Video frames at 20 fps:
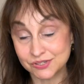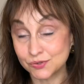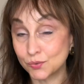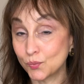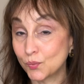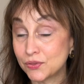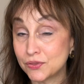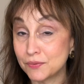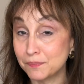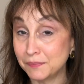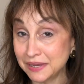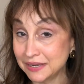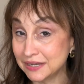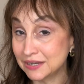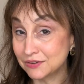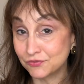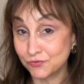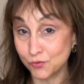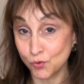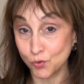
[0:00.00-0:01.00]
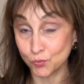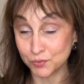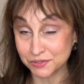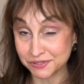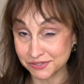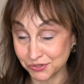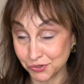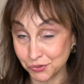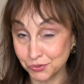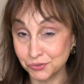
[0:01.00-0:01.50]
with a meaningful
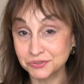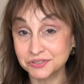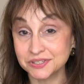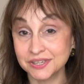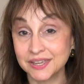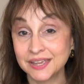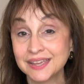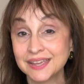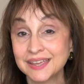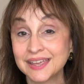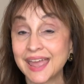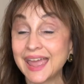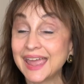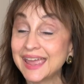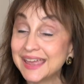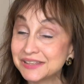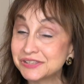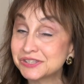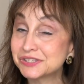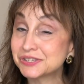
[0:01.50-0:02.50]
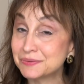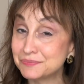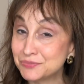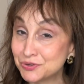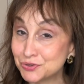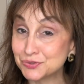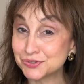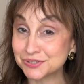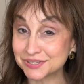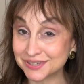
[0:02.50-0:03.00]
result and some
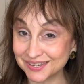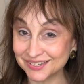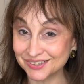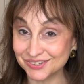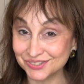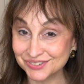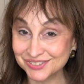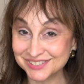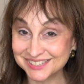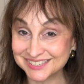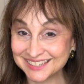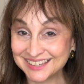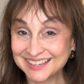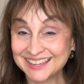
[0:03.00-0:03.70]
new skills,